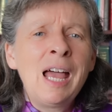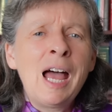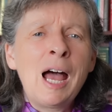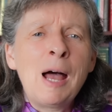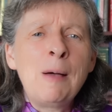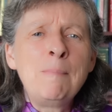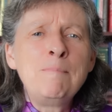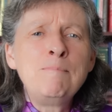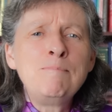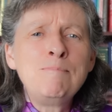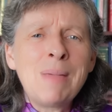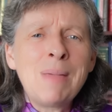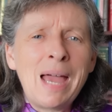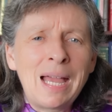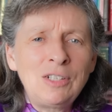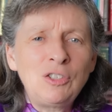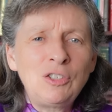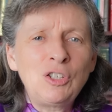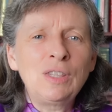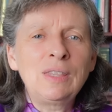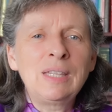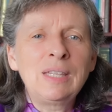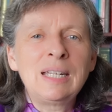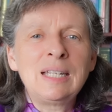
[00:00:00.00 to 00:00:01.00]

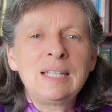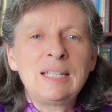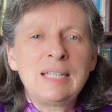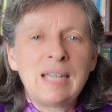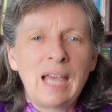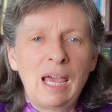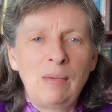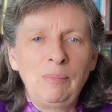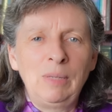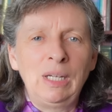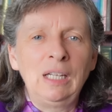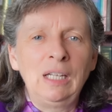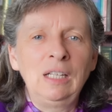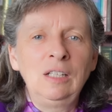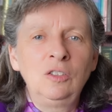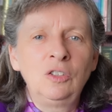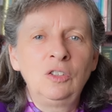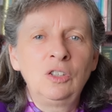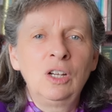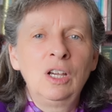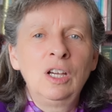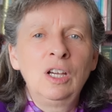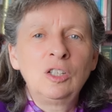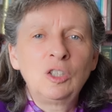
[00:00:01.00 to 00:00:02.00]
Imagine the
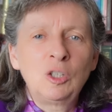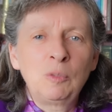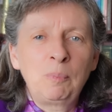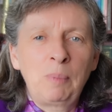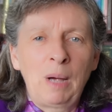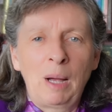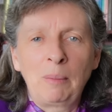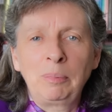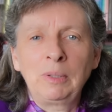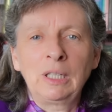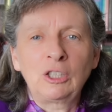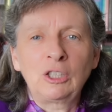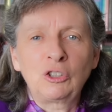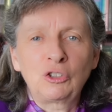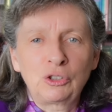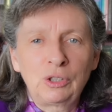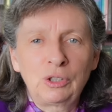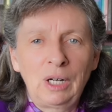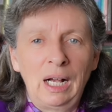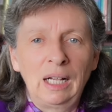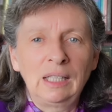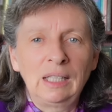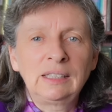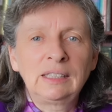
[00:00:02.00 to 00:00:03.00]
damage to public
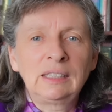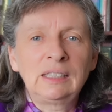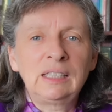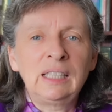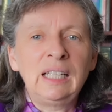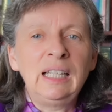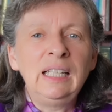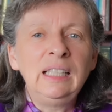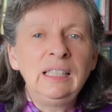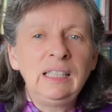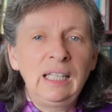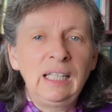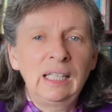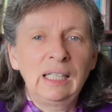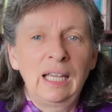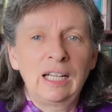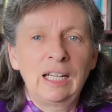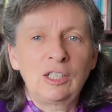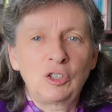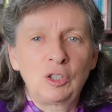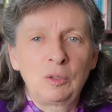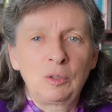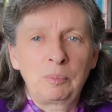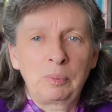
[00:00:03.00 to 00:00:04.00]
trust in the
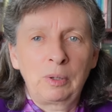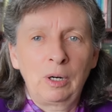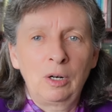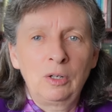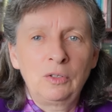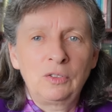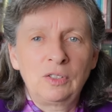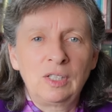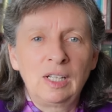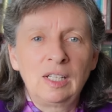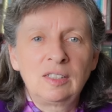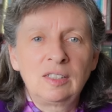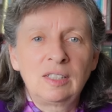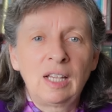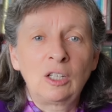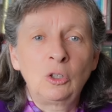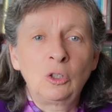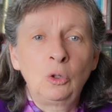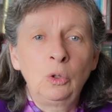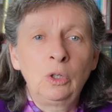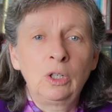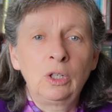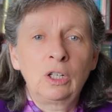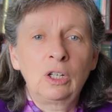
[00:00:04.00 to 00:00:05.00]
election process that
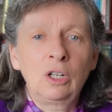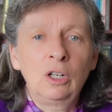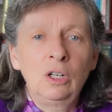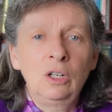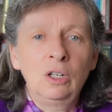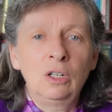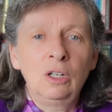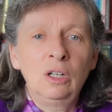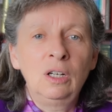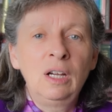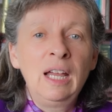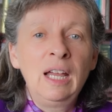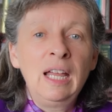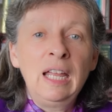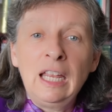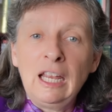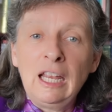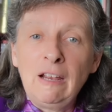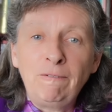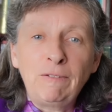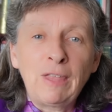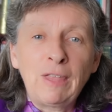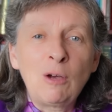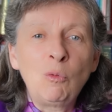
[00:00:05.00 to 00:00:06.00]
could occur
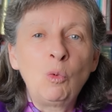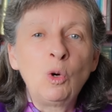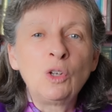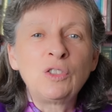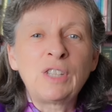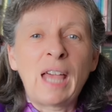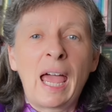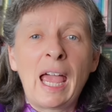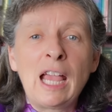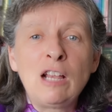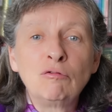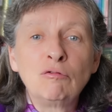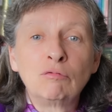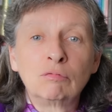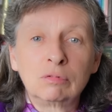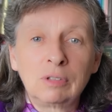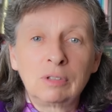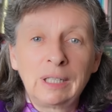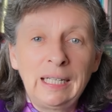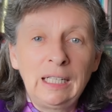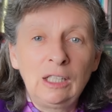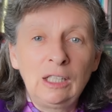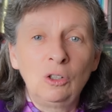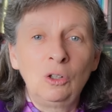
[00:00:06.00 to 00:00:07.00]
if there was a
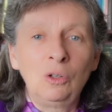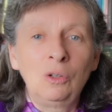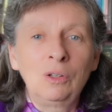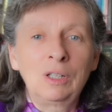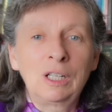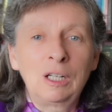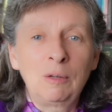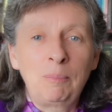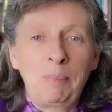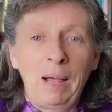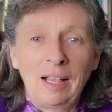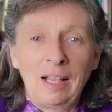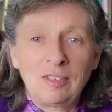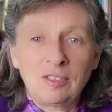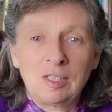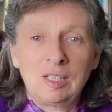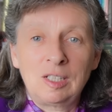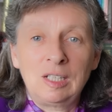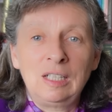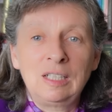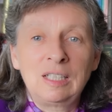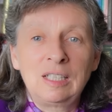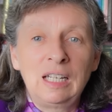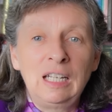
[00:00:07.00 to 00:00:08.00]
real
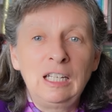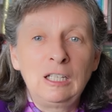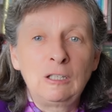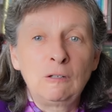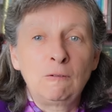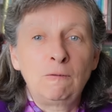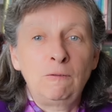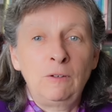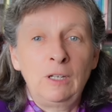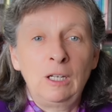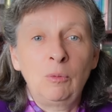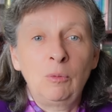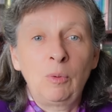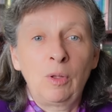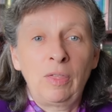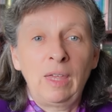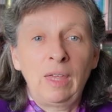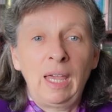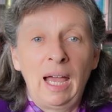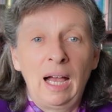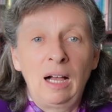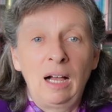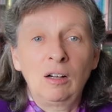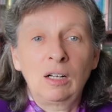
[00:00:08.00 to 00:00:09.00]
capacity to interfere with
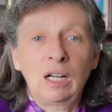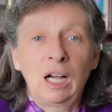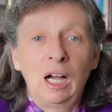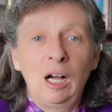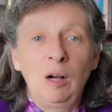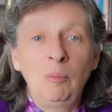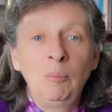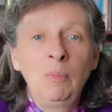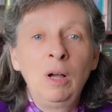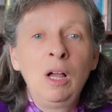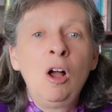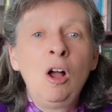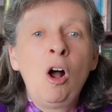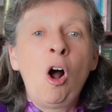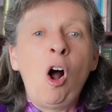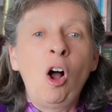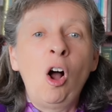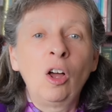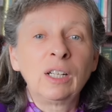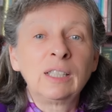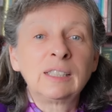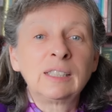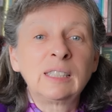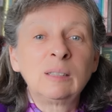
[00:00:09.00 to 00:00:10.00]
the outcome
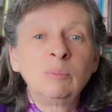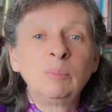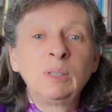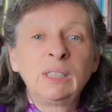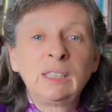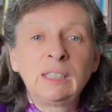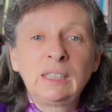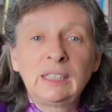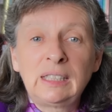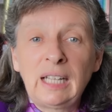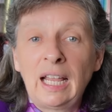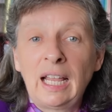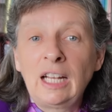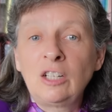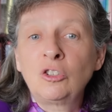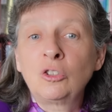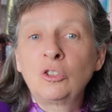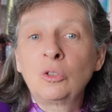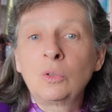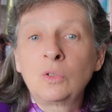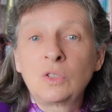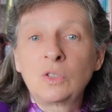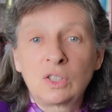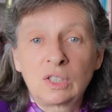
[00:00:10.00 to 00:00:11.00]
on a
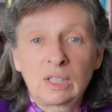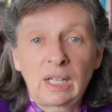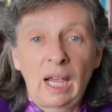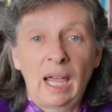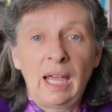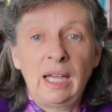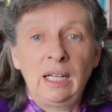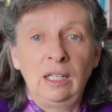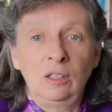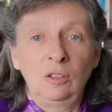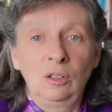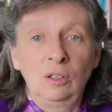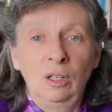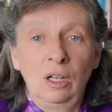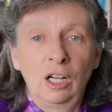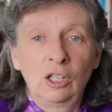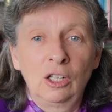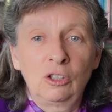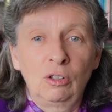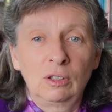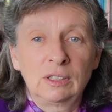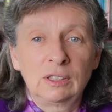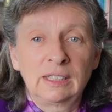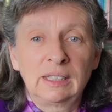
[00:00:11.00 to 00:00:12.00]
substantial scale
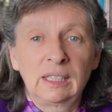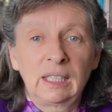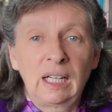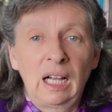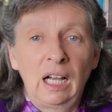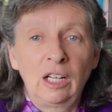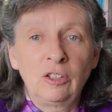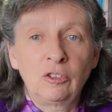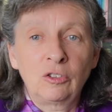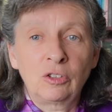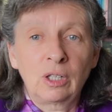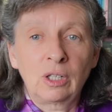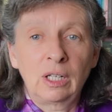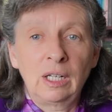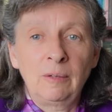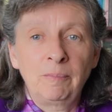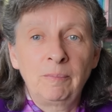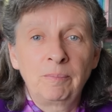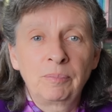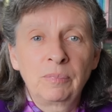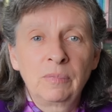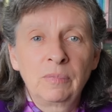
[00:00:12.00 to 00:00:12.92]
across the country,